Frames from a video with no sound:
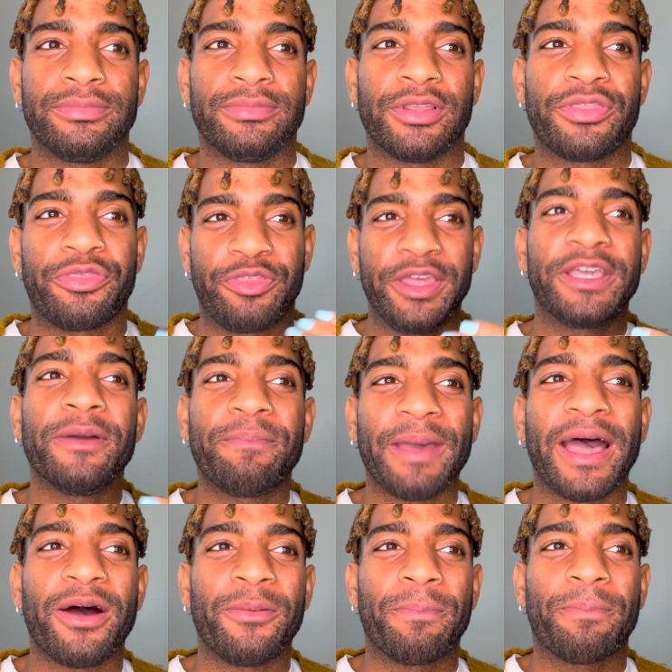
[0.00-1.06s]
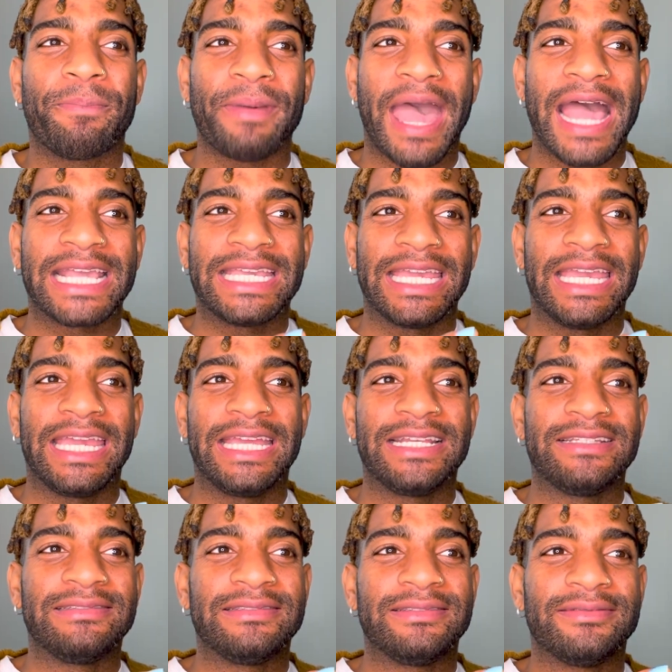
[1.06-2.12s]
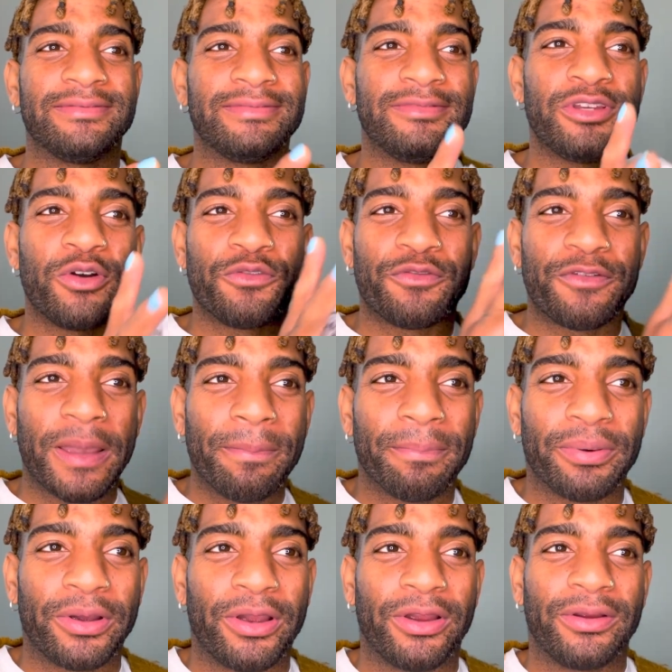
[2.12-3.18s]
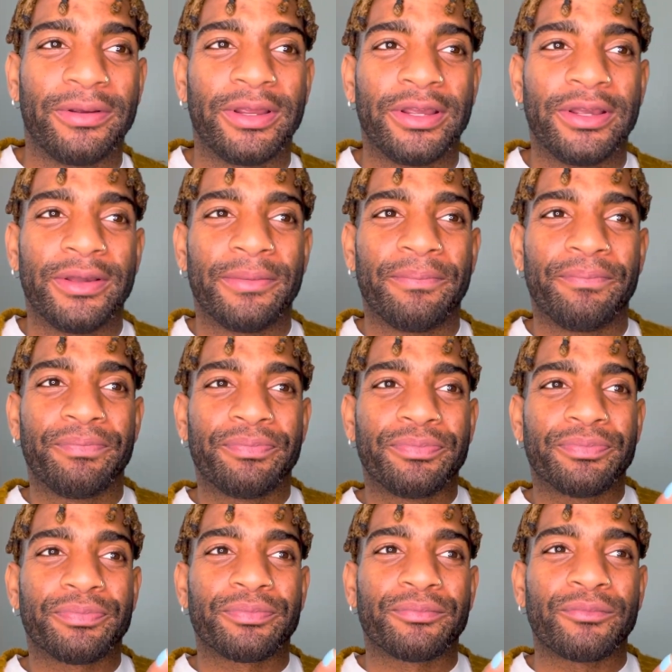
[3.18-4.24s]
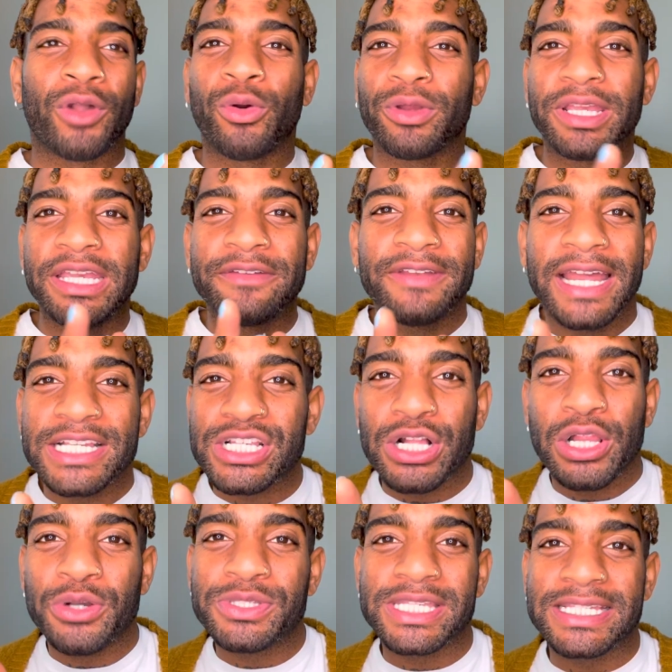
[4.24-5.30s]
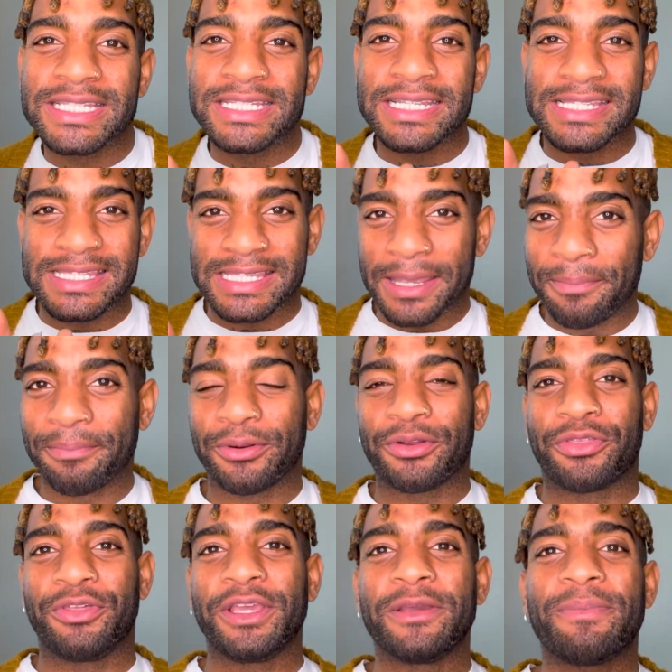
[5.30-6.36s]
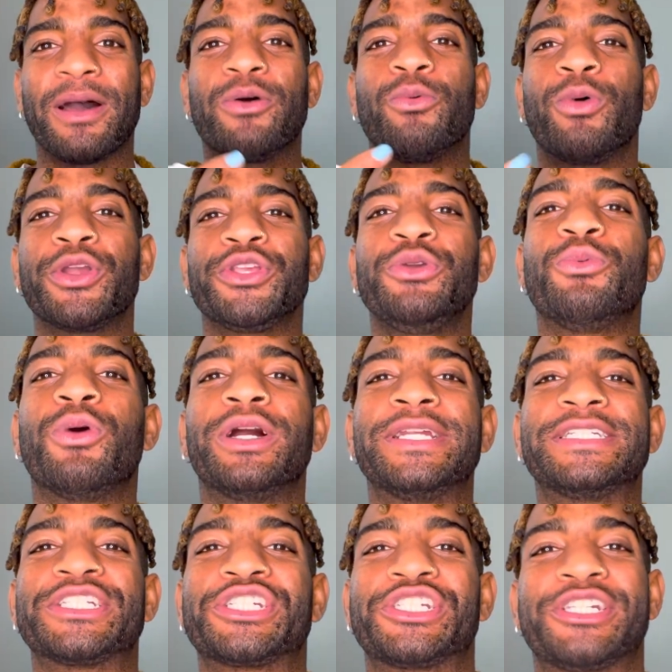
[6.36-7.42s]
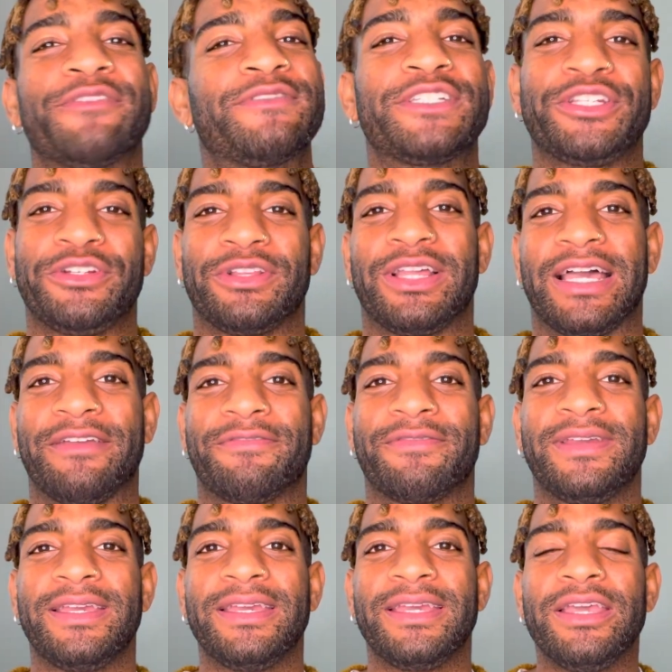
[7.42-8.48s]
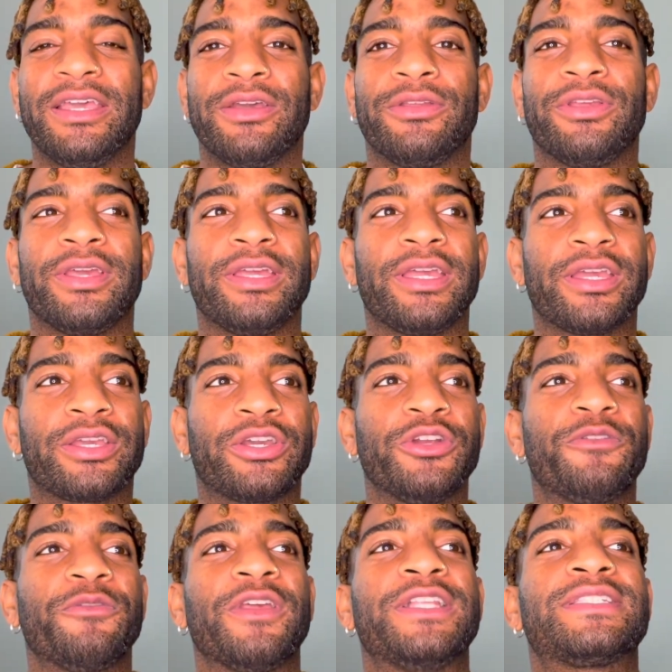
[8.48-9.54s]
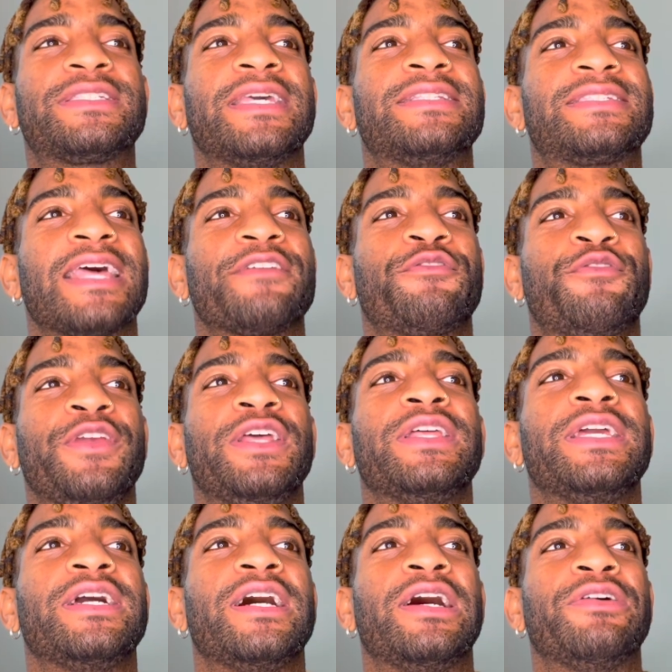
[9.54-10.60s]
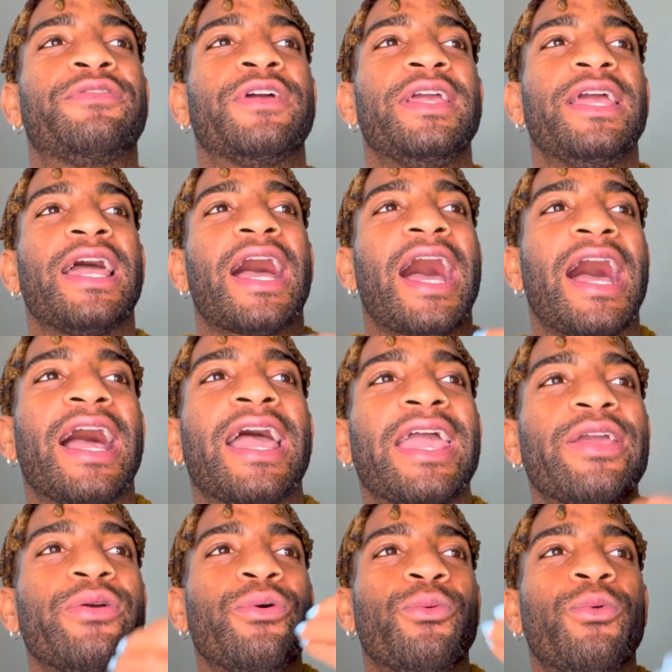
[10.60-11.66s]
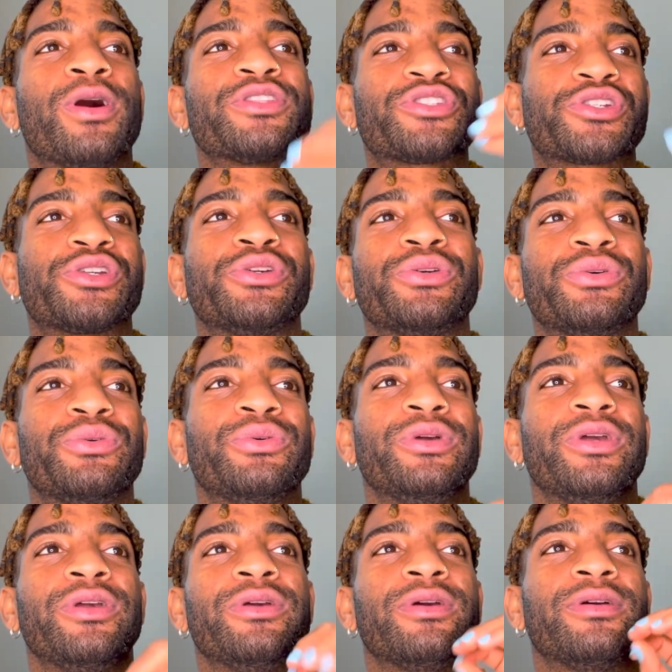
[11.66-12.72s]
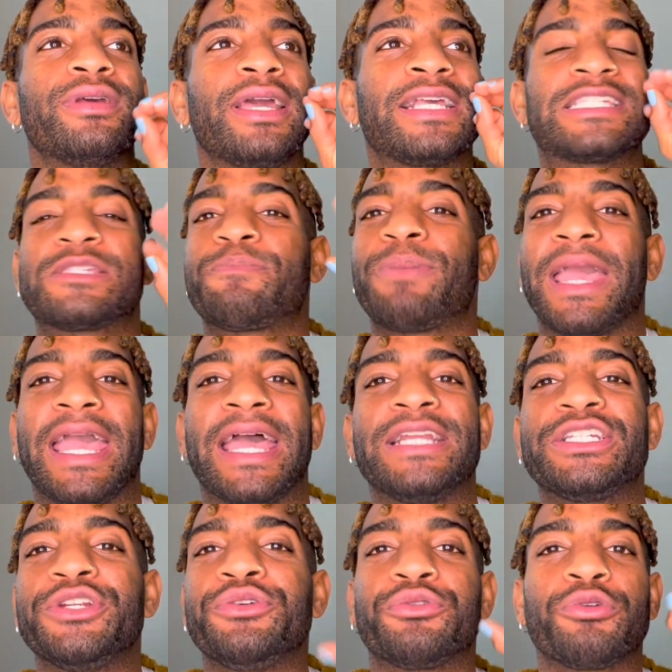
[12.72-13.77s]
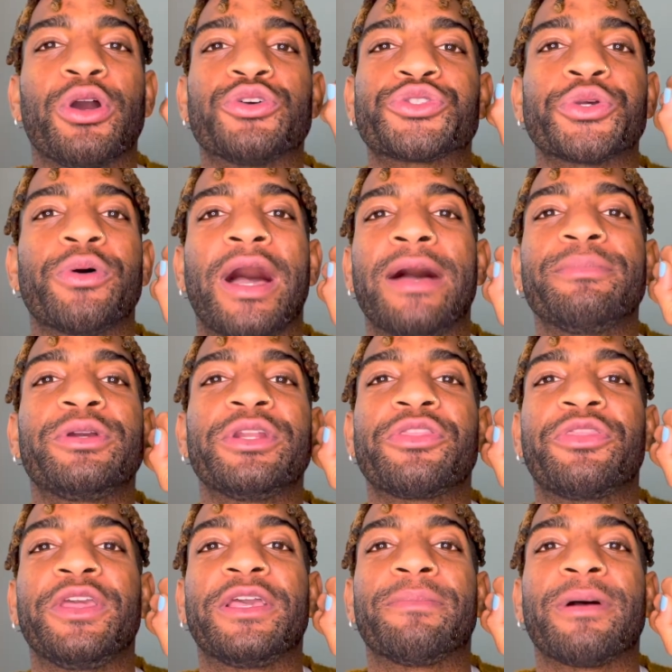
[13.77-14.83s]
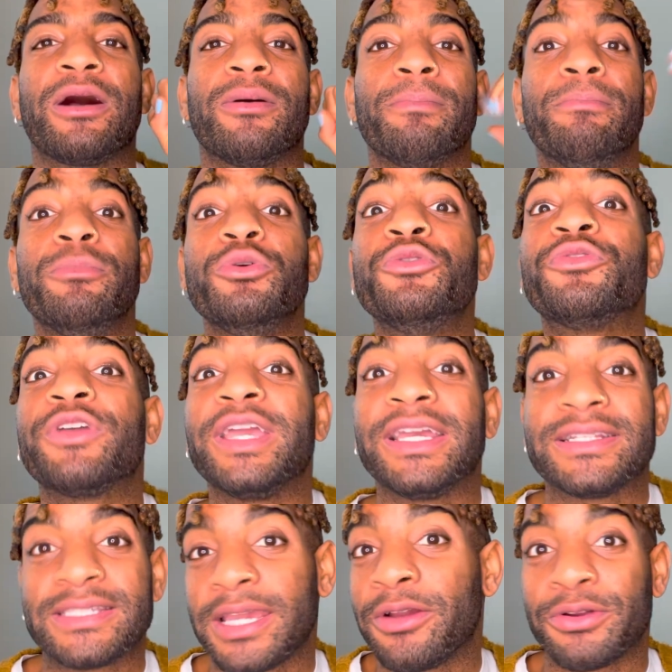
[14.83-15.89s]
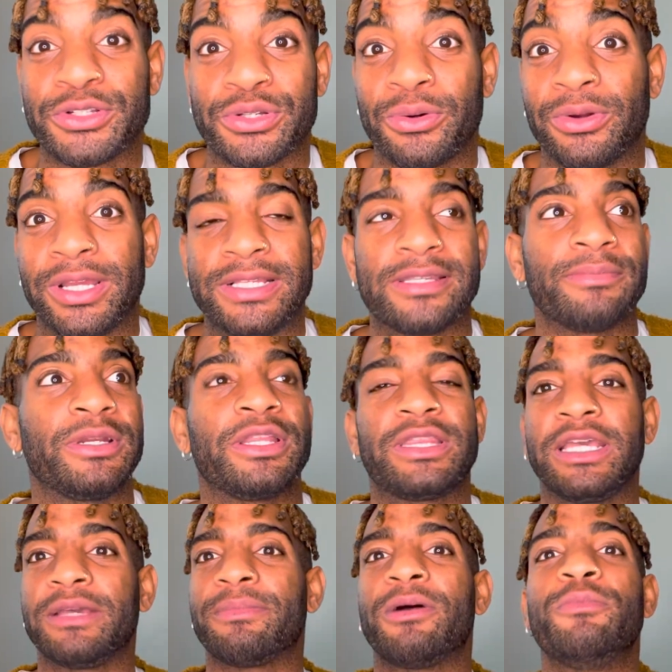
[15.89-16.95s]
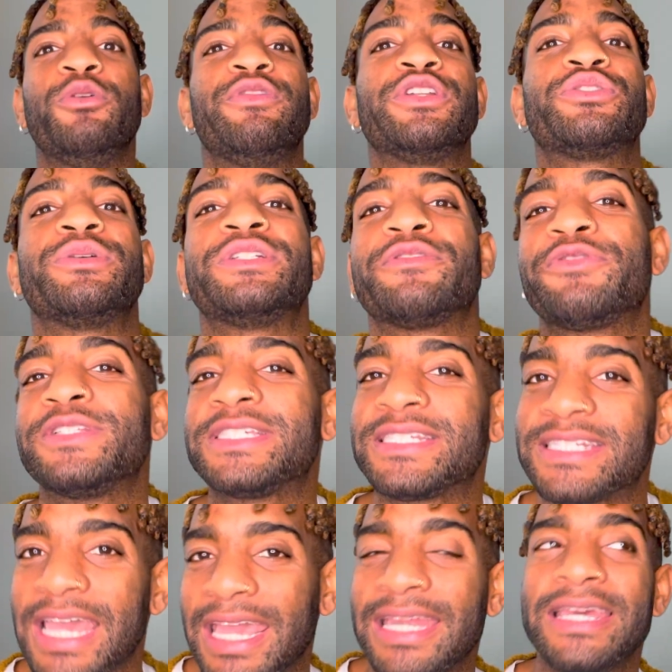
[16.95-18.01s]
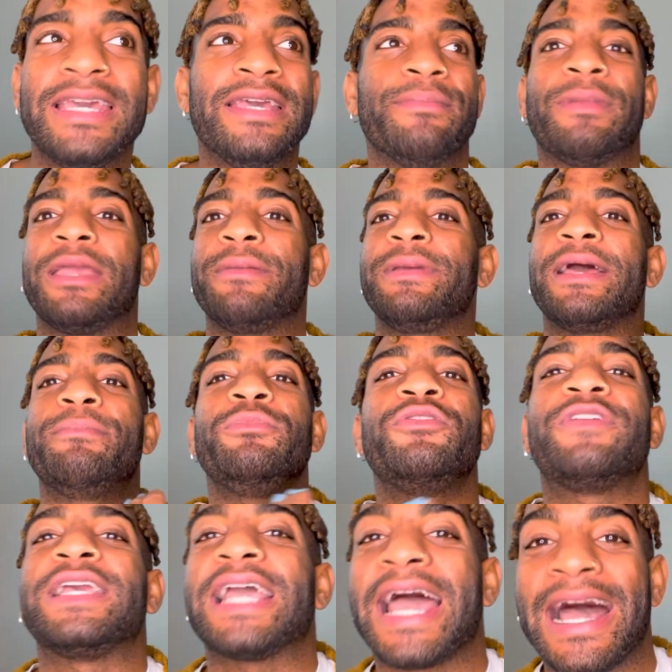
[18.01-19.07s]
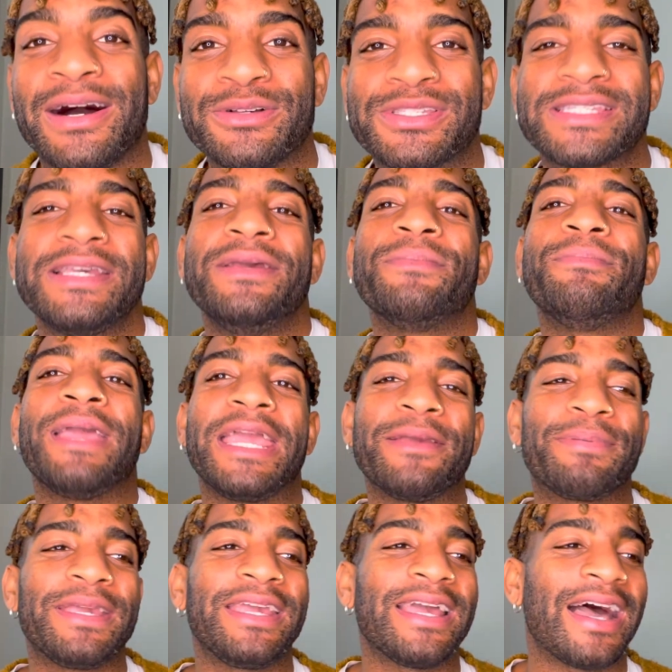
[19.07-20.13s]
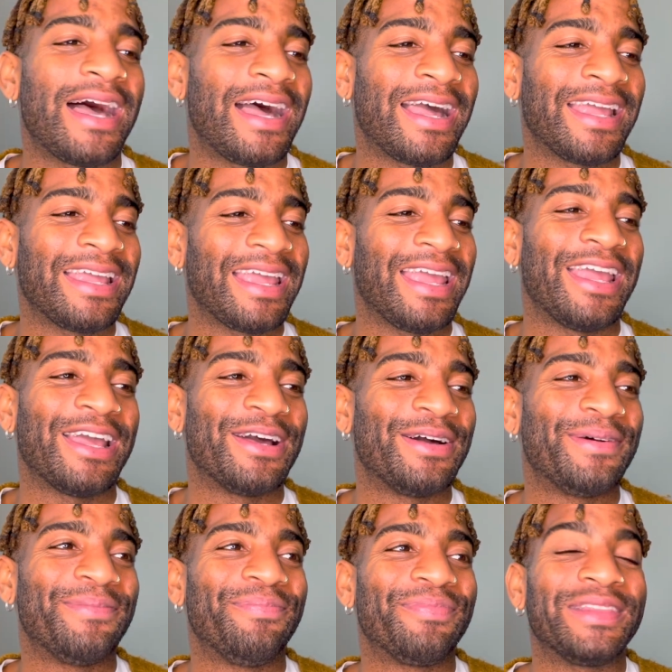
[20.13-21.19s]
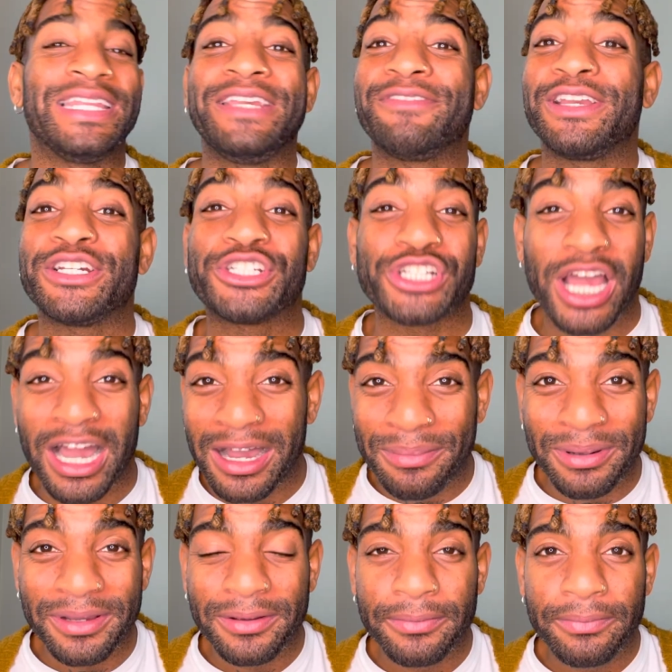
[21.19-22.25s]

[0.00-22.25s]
Think about back in November or even as close as December. Think about what you wanted to shift in your life. It's that feeling of, I want to expand and grow. So I'm going to think about moving territories. I'm going to think about moving to a different state. Maybe I'm moving house. Maybe I am leaving a job.